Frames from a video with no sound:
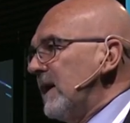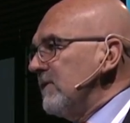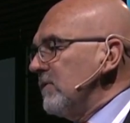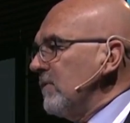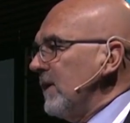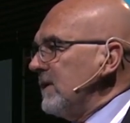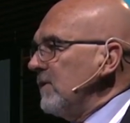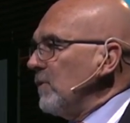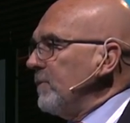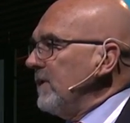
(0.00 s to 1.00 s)
uh, to create a
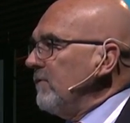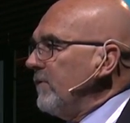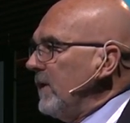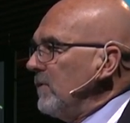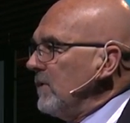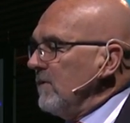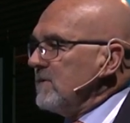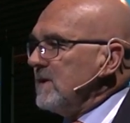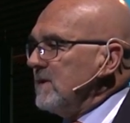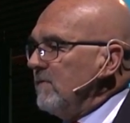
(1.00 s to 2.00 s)
European framework on
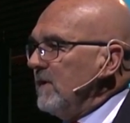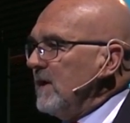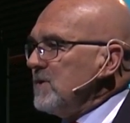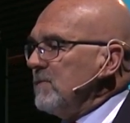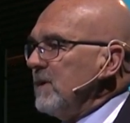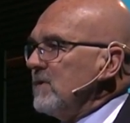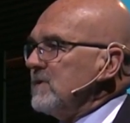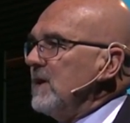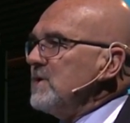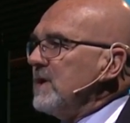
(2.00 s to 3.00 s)
certification
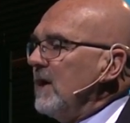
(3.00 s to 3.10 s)
because each